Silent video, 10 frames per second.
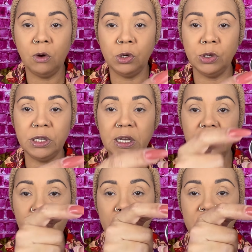you'll see that
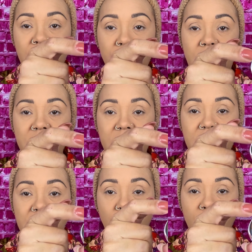most of the product kind
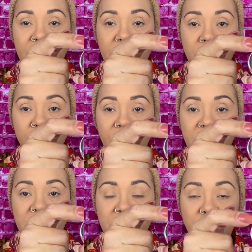of went and drifted
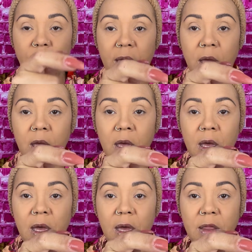this way
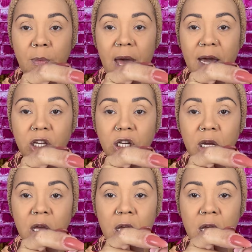in the packaging.